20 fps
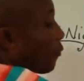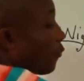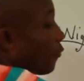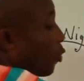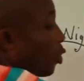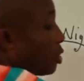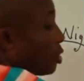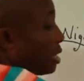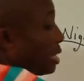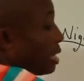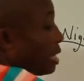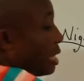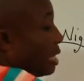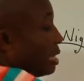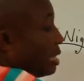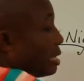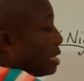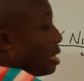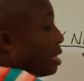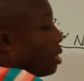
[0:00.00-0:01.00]
4
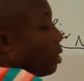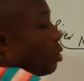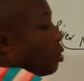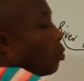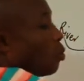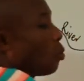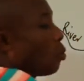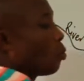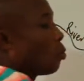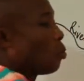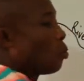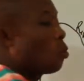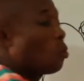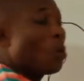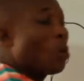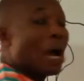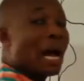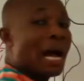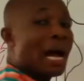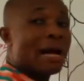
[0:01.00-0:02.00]
degrees, we
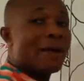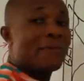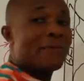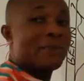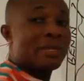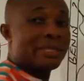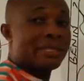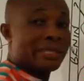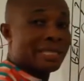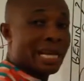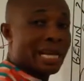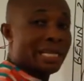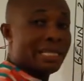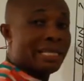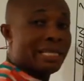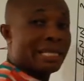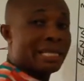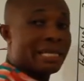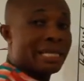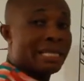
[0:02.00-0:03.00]
will have 10
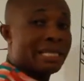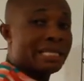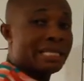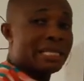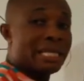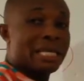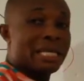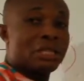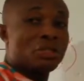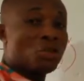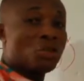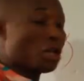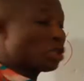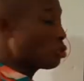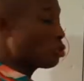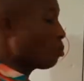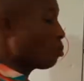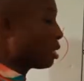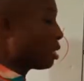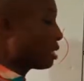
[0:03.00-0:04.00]
degrees. Just